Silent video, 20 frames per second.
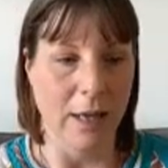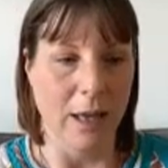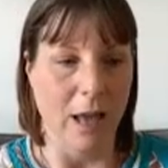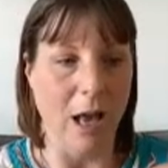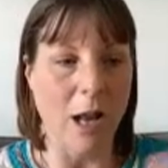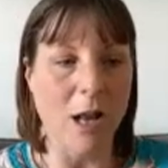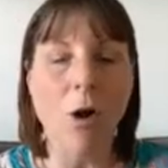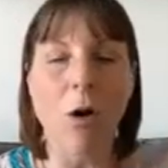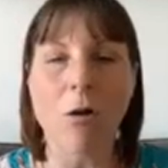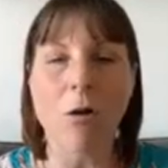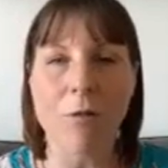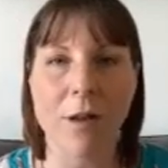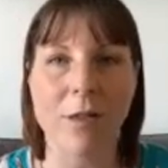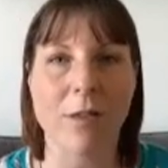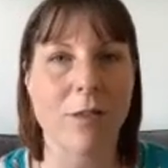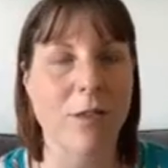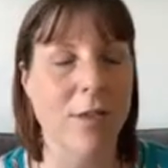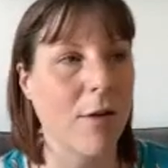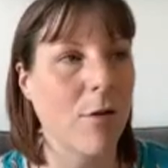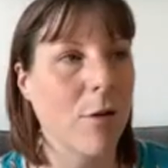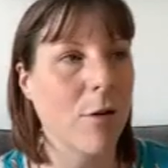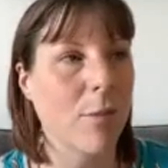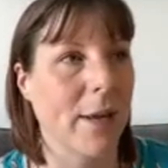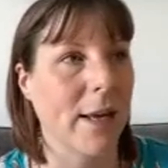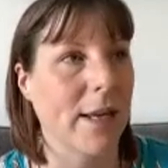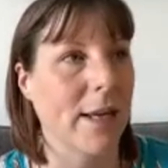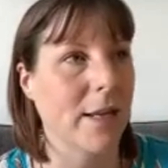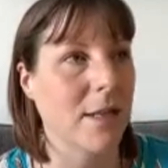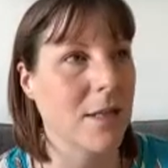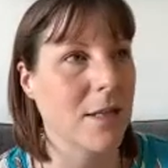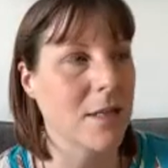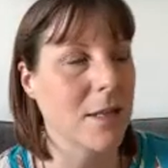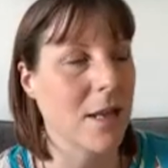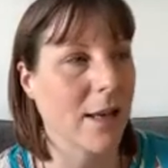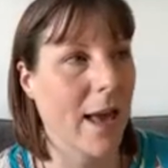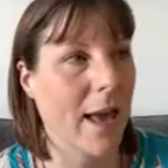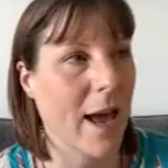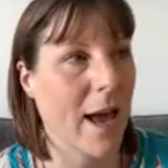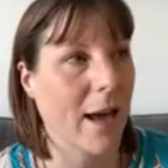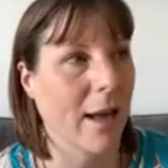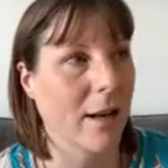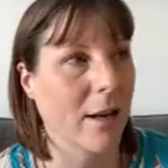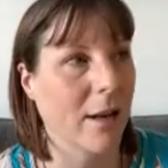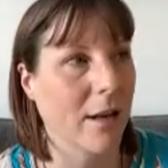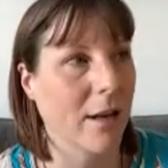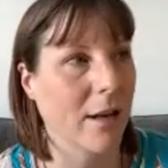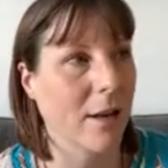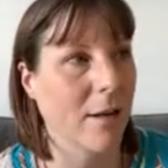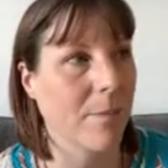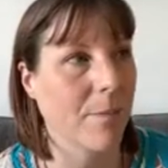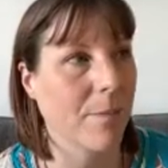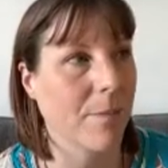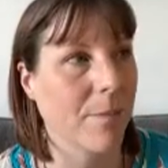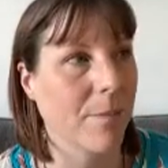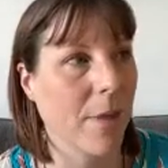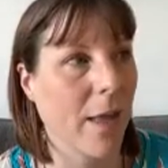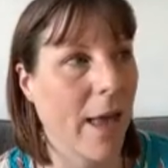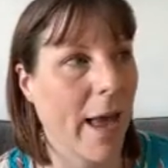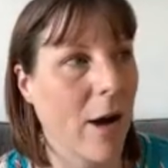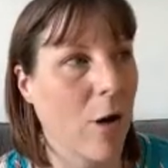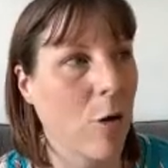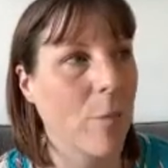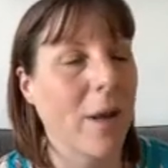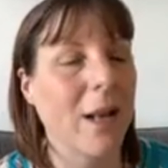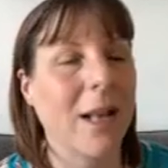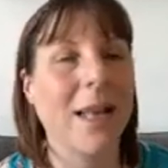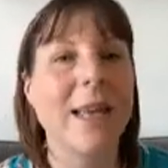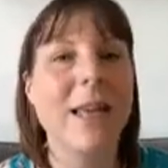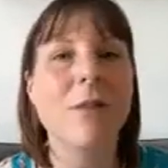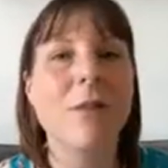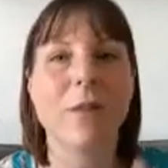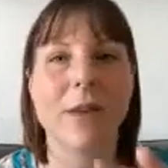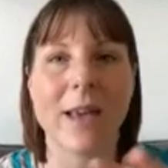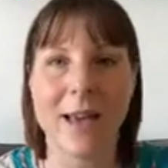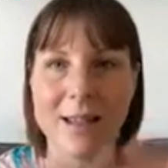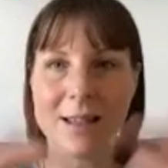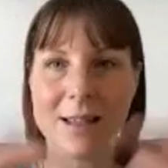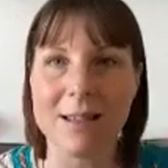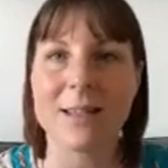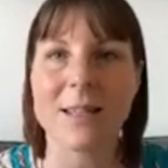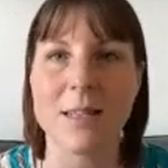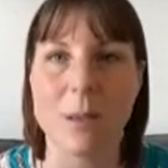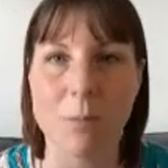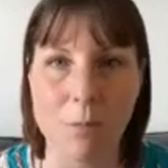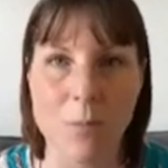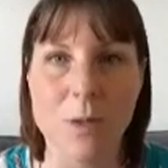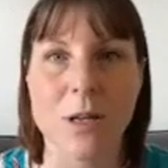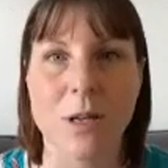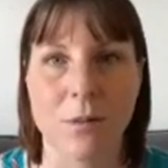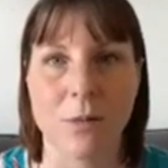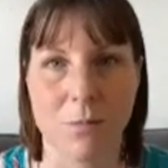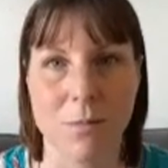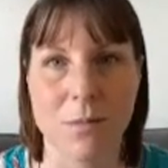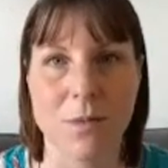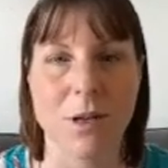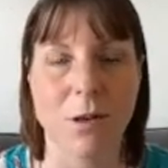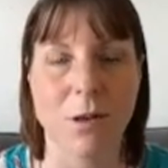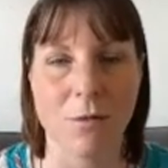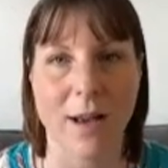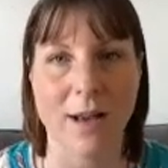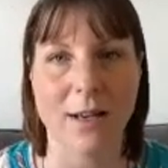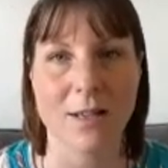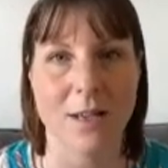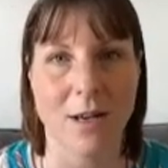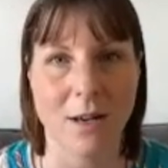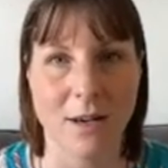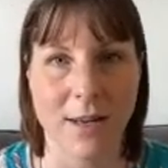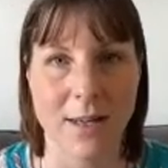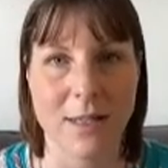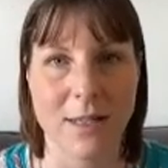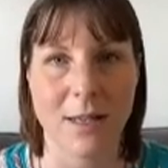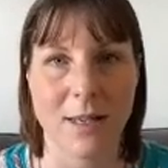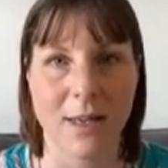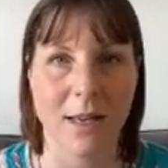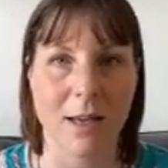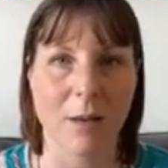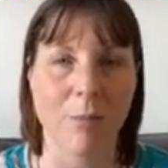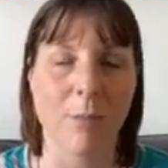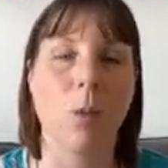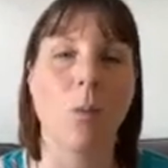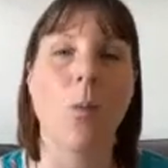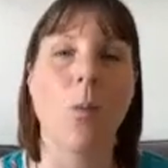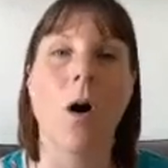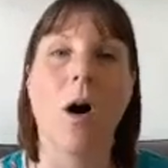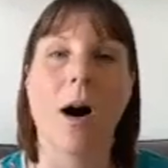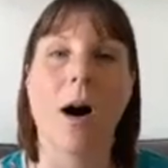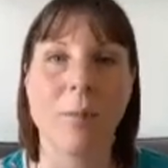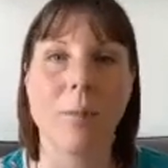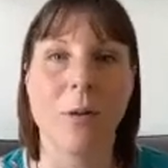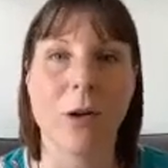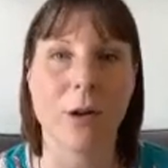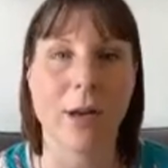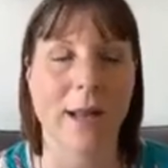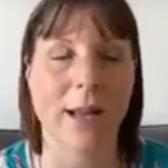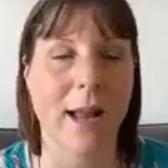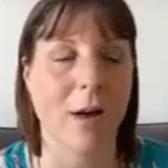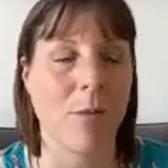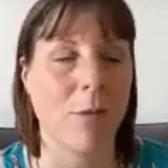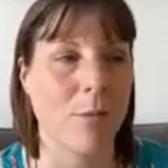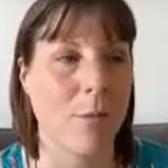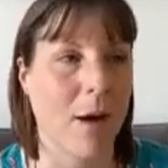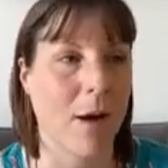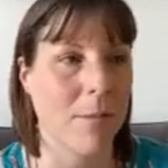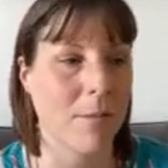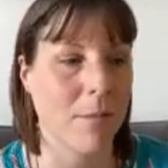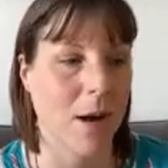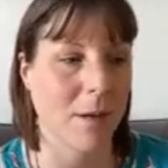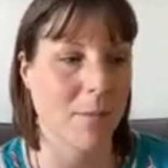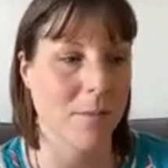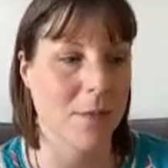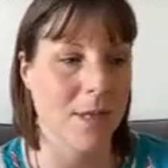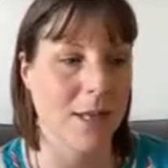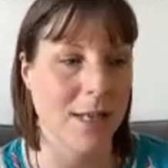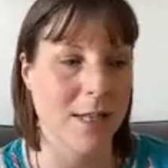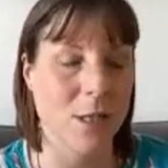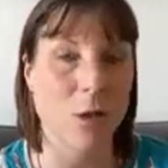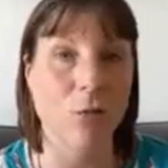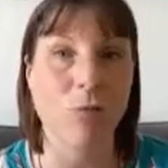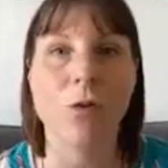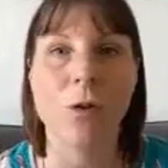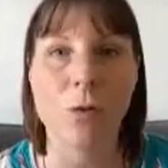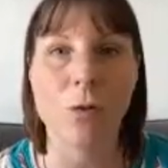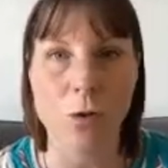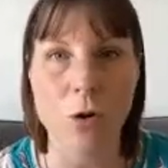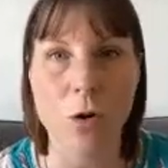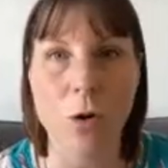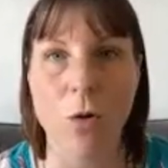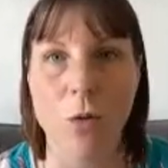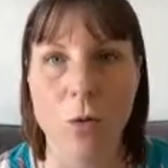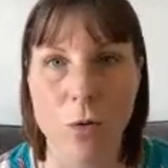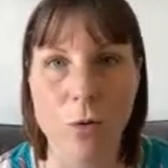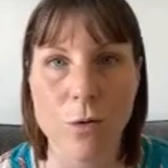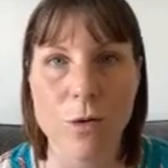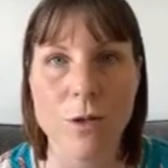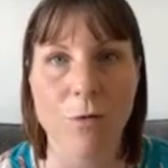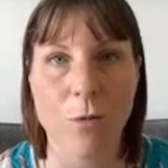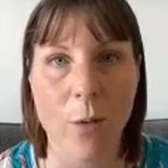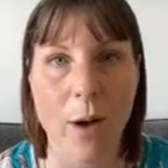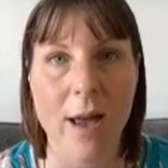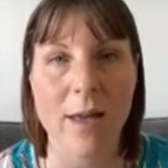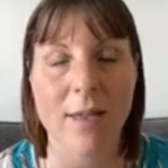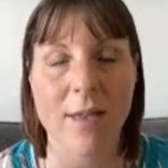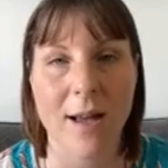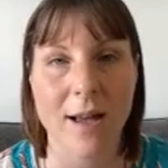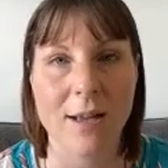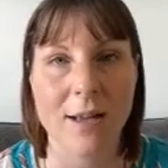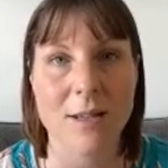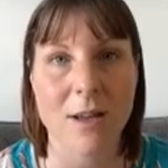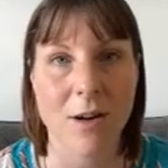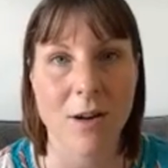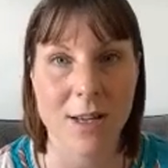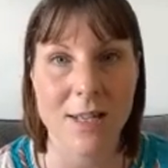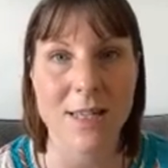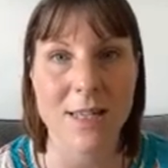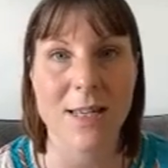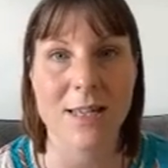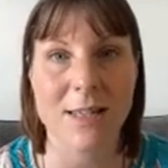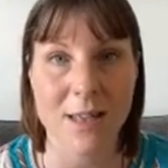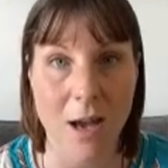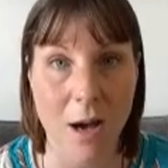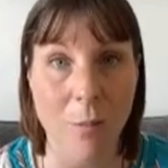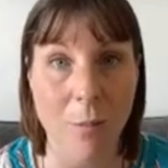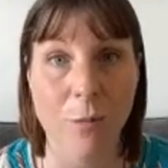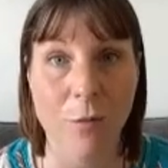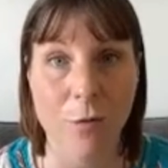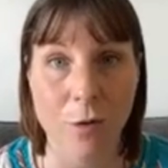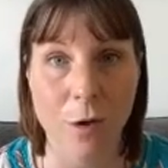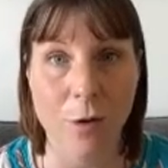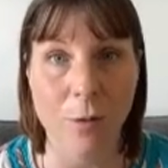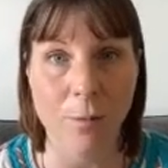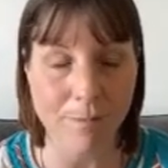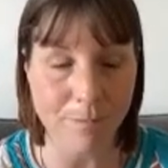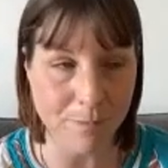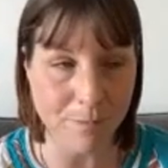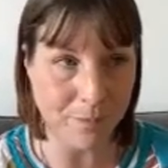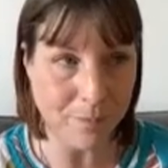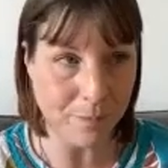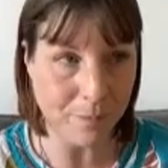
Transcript: a lot of other therapies can help alleviate the symptoms of anxiety. But what I'm looking at with my mums is the root cause of where that anxiety has come from.